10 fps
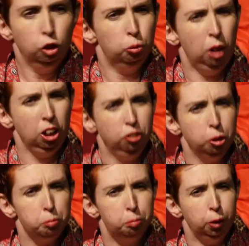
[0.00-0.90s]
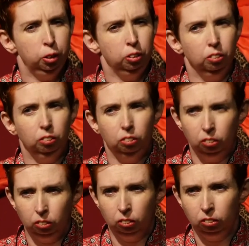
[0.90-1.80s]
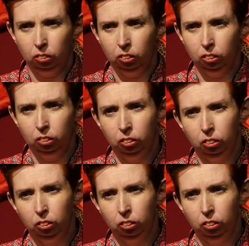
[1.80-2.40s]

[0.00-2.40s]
Watch it burn. Strike a